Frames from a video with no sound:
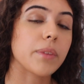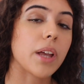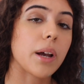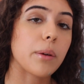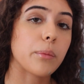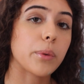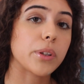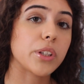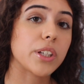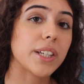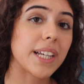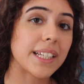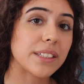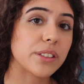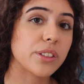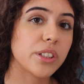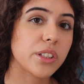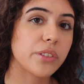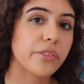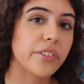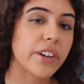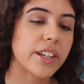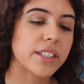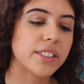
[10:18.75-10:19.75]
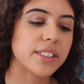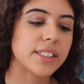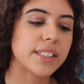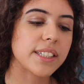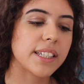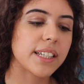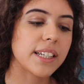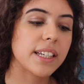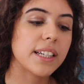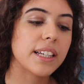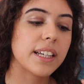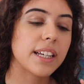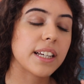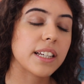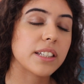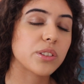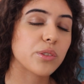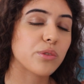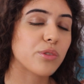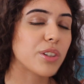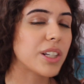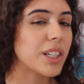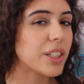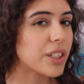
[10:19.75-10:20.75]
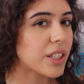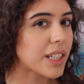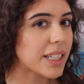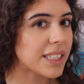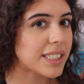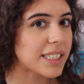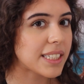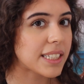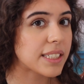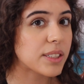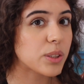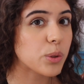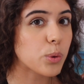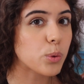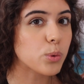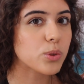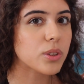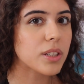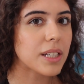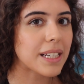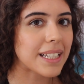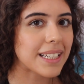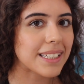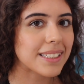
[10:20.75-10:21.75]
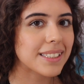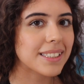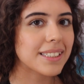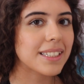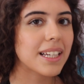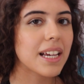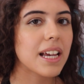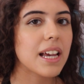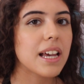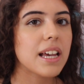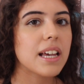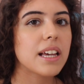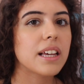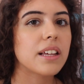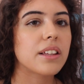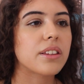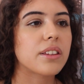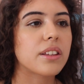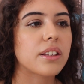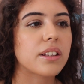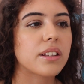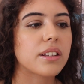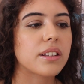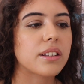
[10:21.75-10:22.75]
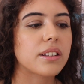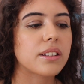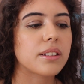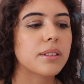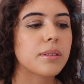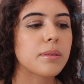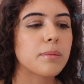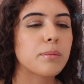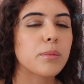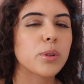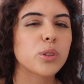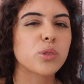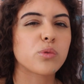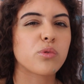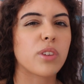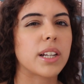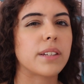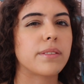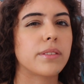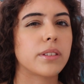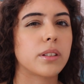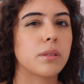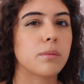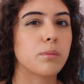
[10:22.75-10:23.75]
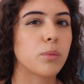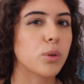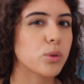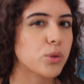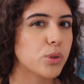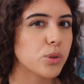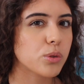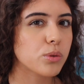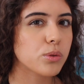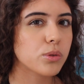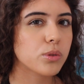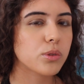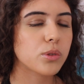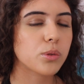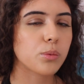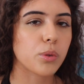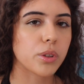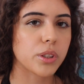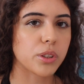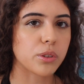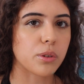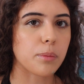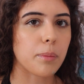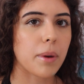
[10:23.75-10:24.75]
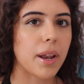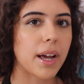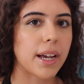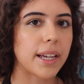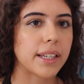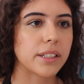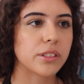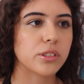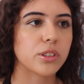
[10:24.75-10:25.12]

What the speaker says: And when you get to university, it's a really good idea to also list the most relevant modules to what you're applying.